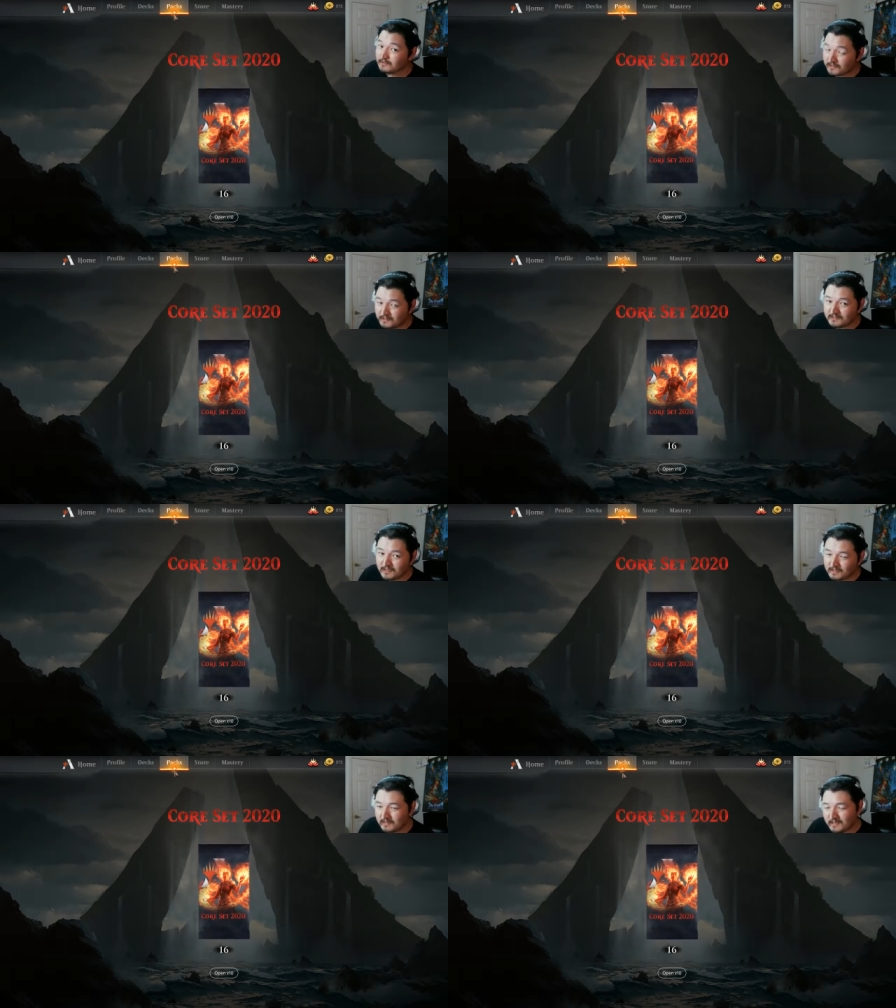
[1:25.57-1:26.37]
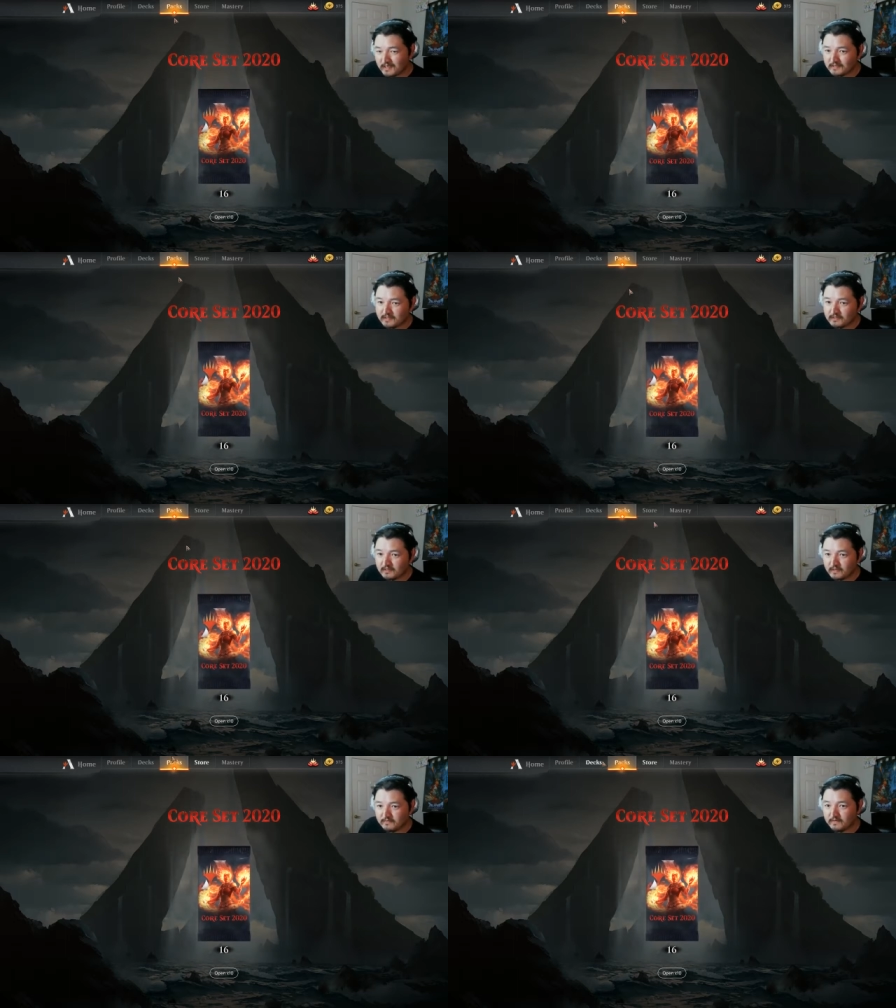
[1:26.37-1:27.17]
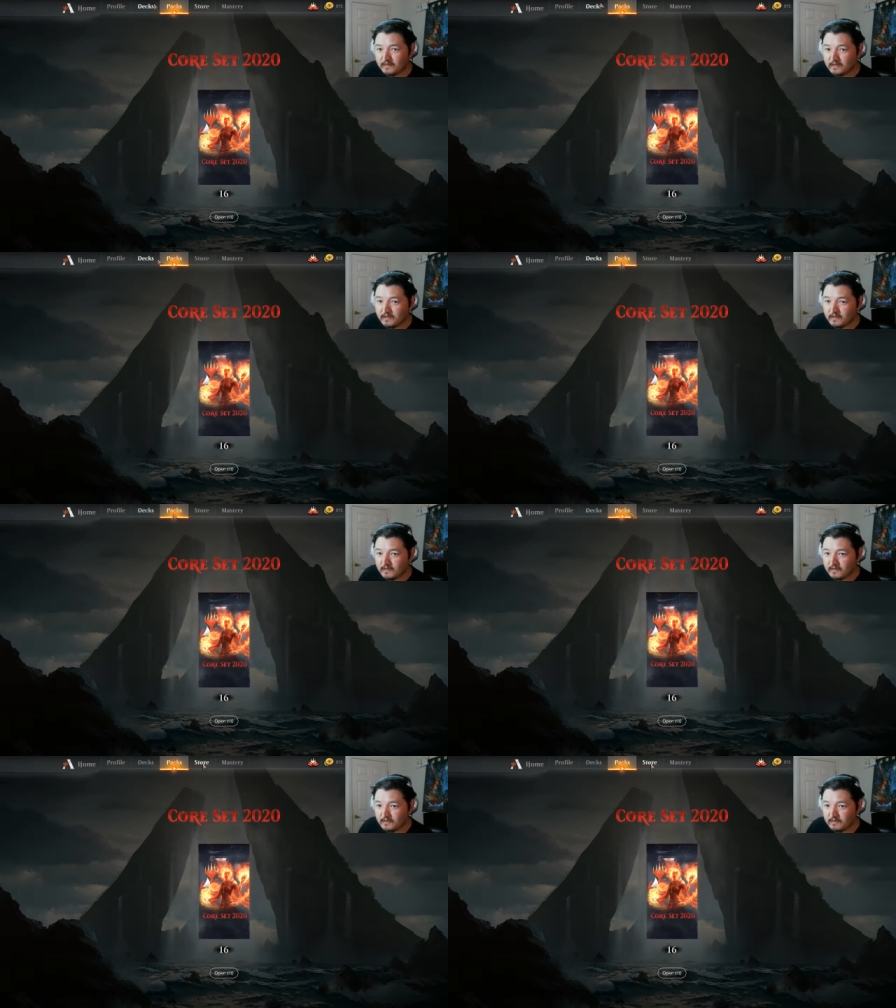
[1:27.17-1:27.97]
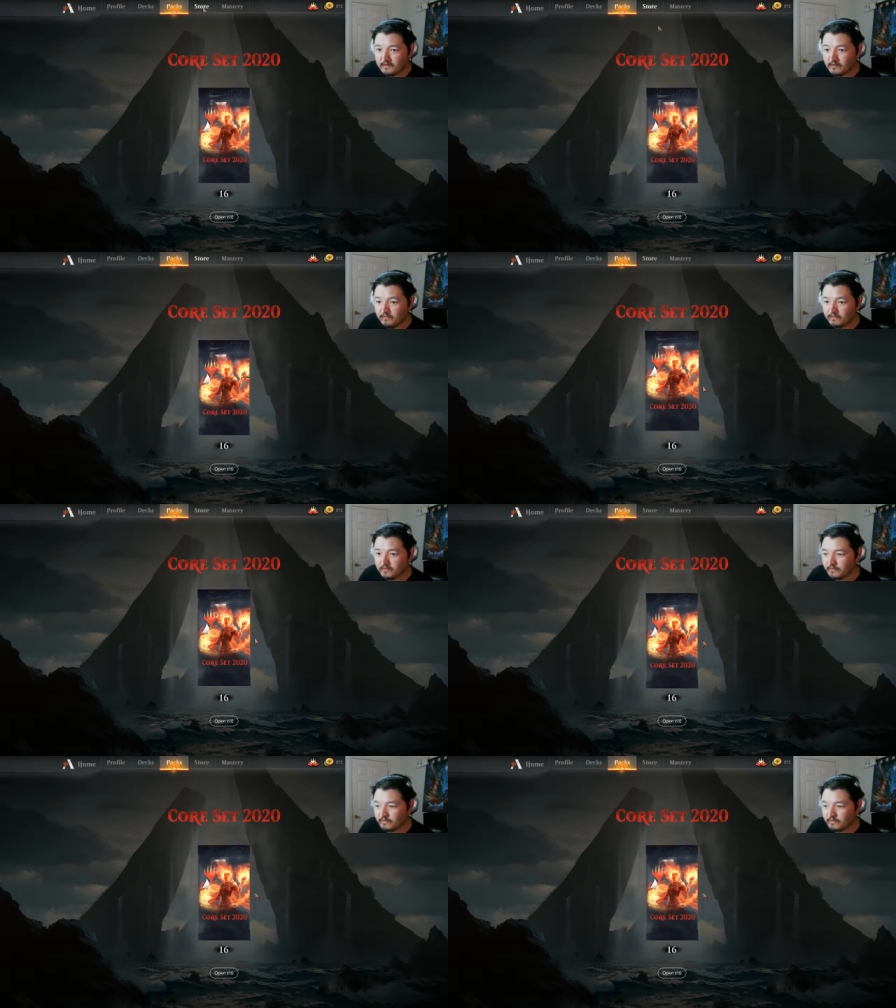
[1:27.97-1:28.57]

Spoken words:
in this set that kind of sets it off. Hopefully